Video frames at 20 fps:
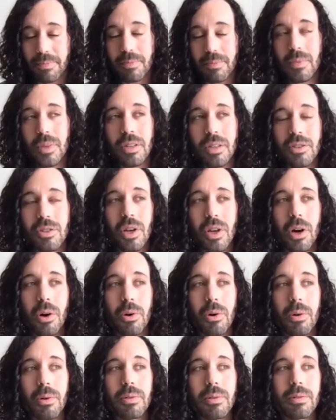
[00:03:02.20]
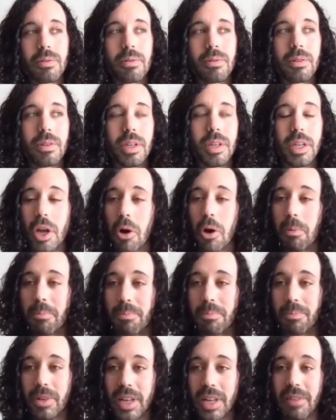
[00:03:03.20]
So,
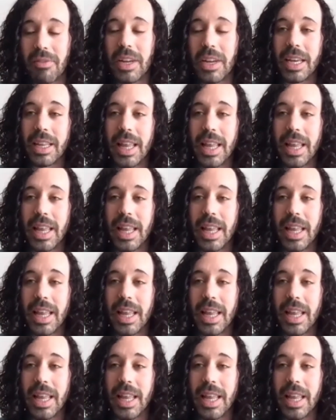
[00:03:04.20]
living in